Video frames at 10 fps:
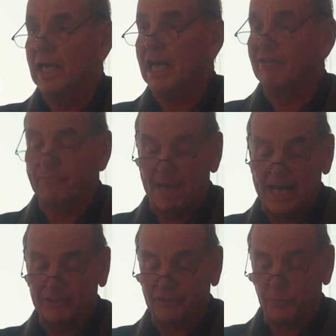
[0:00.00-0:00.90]
have
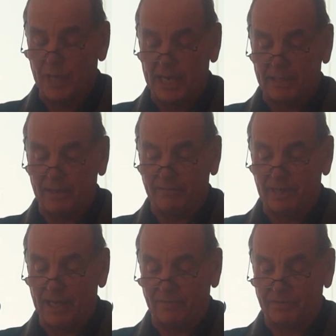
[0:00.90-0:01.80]
passed away. They've
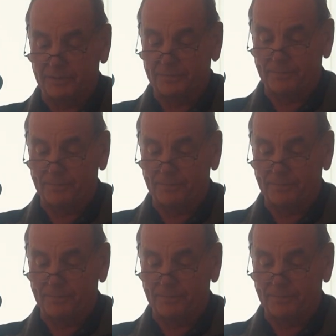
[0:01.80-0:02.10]
left.